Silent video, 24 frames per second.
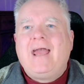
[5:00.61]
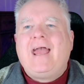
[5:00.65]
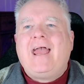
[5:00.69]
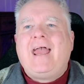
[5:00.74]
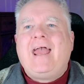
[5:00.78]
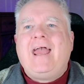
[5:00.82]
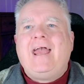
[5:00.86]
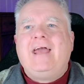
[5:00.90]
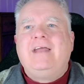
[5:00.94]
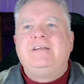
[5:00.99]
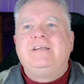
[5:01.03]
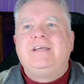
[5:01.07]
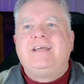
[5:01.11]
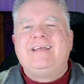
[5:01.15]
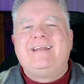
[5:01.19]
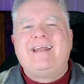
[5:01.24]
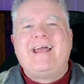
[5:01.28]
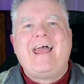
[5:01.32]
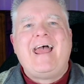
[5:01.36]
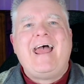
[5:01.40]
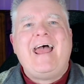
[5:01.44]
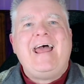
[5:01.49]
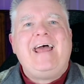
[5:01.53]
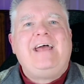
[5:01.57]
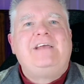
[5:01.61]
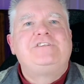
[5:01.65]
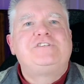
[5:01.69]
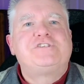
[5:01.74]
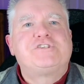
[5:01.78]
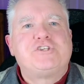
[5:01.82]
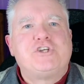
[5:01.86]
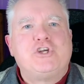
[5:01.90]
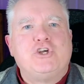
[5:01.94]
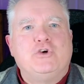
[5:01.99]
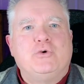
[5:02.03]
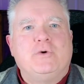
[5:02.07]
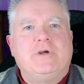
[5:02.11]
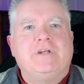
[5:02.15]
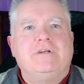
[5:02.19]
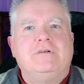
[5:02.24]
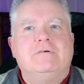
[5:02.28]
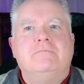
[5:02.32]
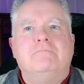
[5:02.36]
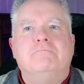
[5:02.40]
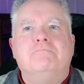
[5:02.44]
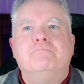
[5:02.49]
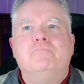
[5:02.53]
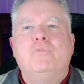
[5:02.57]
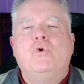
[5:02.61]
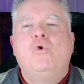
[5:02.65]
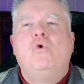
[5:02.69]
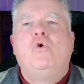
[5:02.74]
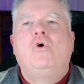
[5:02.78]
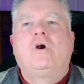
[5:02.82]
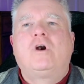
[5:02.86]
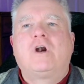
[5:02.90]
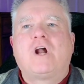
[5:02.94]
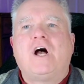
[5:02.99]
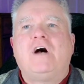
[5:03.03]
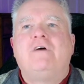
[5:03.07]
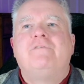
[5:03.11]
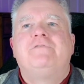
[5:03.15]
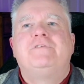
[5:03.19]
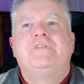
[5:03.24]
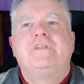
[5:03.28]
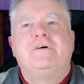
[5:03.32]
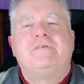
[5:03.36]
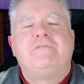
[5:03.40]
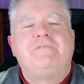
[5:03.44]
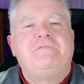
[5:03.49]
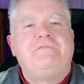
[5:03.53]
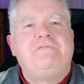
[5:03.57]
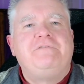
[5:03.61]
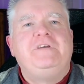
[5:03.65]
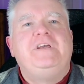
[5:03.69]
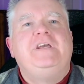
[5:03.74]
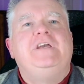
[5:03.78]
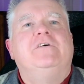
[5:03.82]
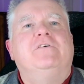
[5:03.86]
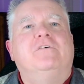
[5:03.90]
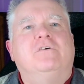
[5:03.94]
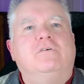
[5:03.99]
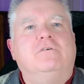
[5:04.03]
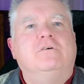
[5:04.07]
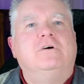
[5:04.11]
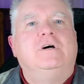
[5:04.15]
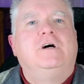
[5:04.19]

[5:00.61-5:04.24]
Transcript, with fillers: and it adds to it more of the feel